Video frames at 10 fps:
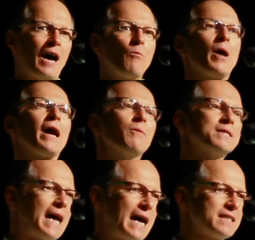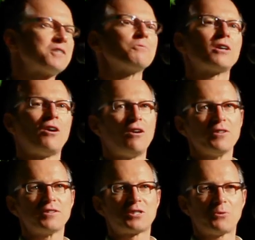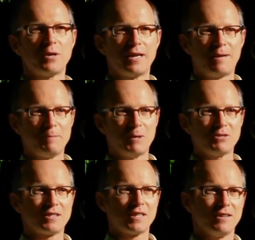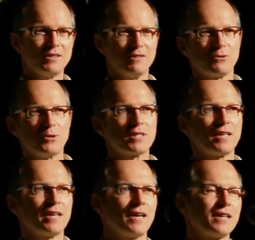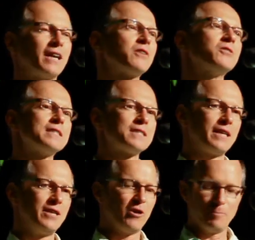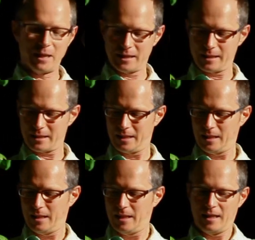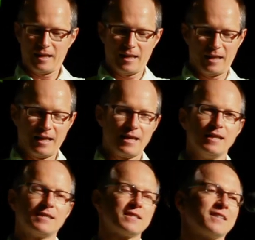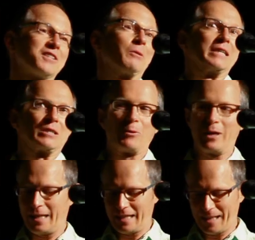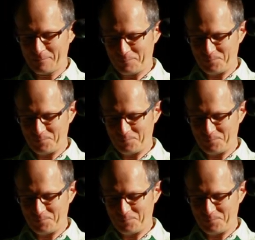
when I was asked to recall the story that I'm about to tell you, of course, I couldn't say no because it's just such a great story, I think.